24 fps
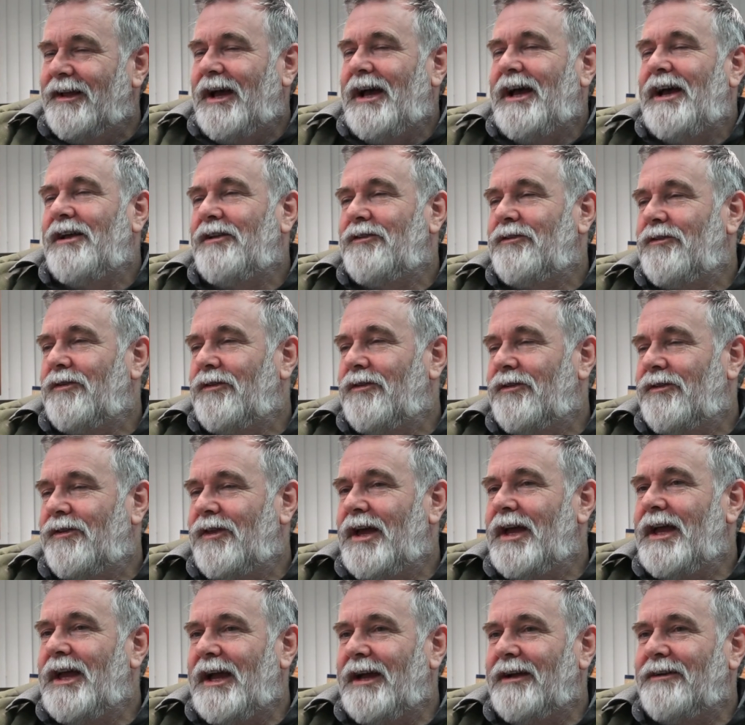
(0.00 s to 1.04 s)
and
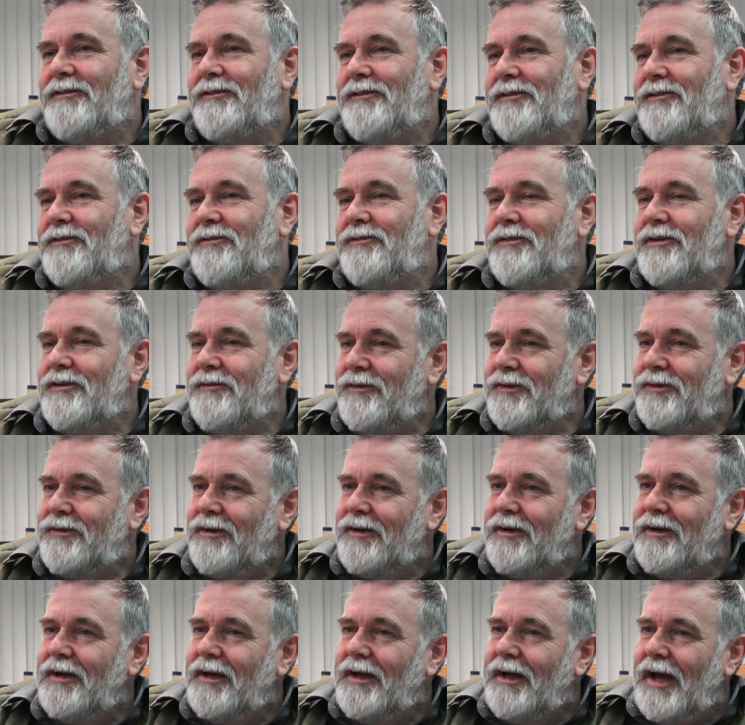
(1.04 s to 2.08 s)
they act as the
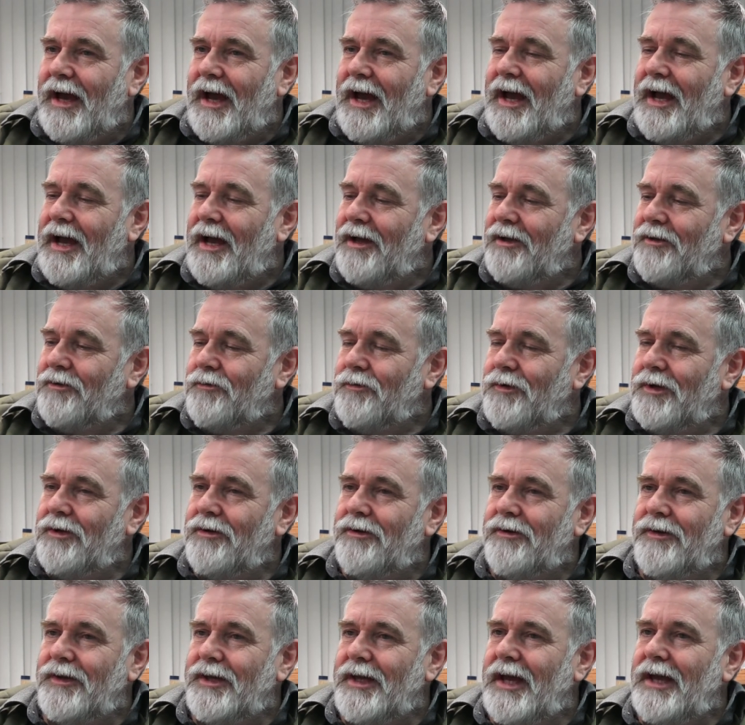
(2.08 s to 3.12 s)
conservator, and we
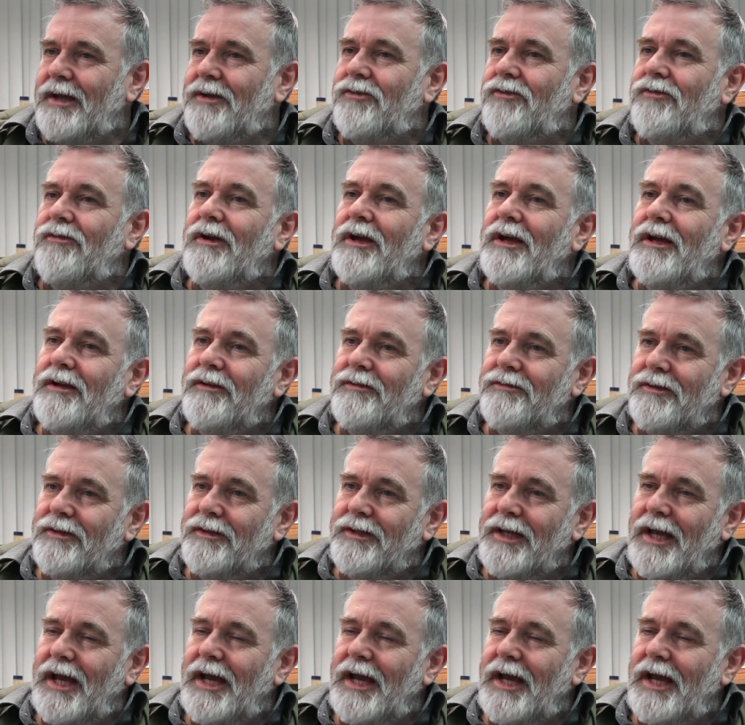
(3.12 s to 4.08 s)
look at the X-rays and the